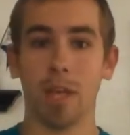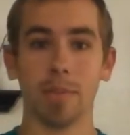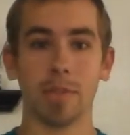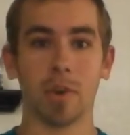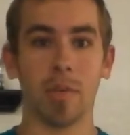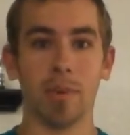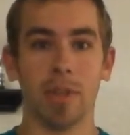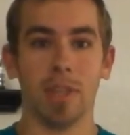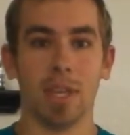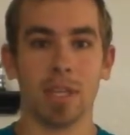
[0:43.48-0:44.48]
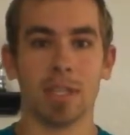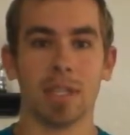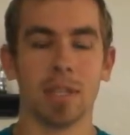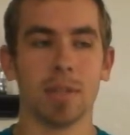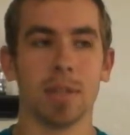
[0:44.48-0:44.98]
I'm sorry about that.
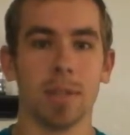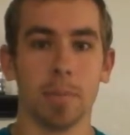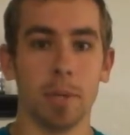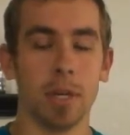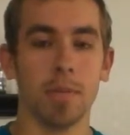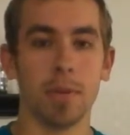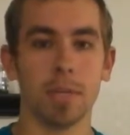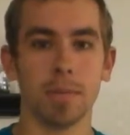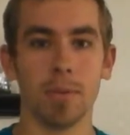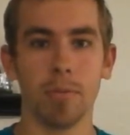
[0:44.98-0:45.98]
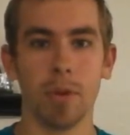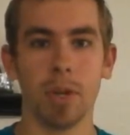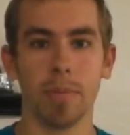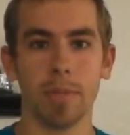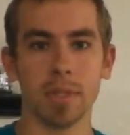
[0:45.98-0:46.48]
But anyways, we went
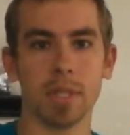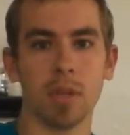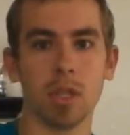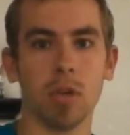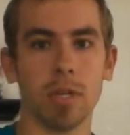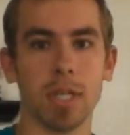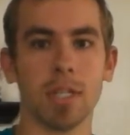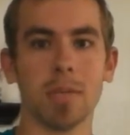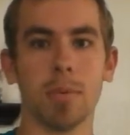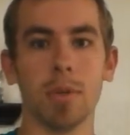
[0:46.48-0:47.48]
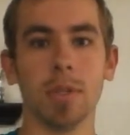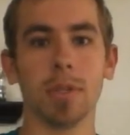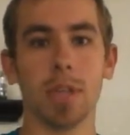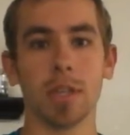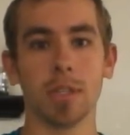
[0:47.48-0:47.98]
up and instead of sharing our testimonies,
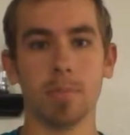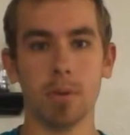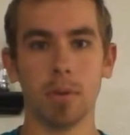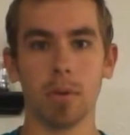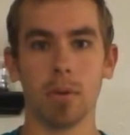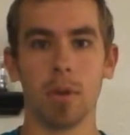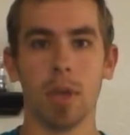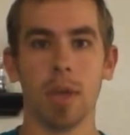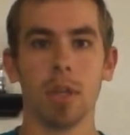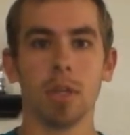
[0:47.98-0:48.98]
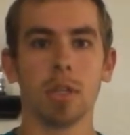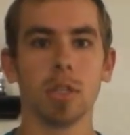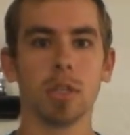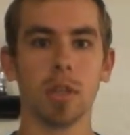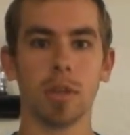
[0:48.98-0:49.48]
the guest speaker
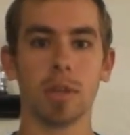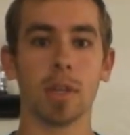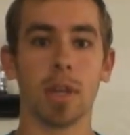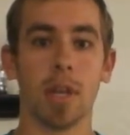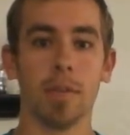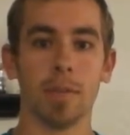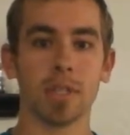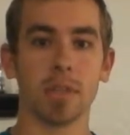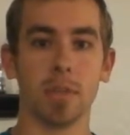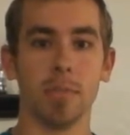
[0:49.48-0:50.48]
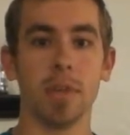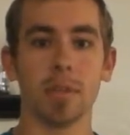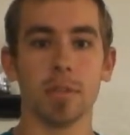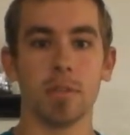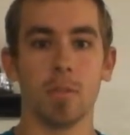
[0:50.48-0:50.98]
gave us
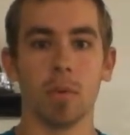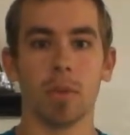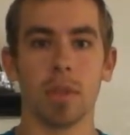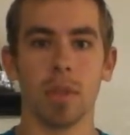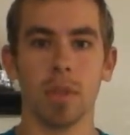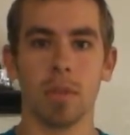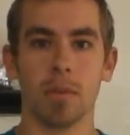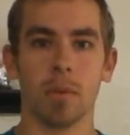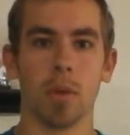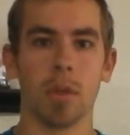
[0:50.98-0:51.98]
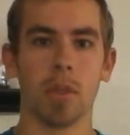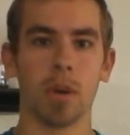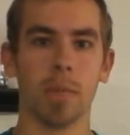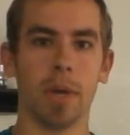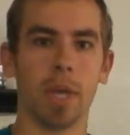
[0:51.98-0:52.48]
pieces of word that he
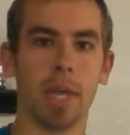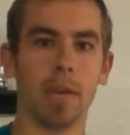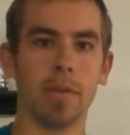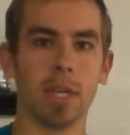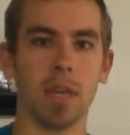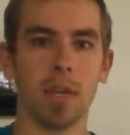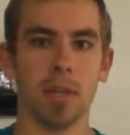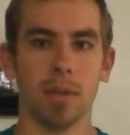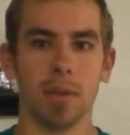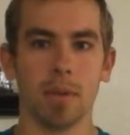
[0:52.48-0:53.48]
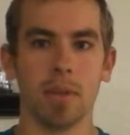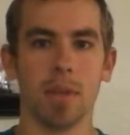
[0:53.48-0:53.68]
thought about ahead of time. And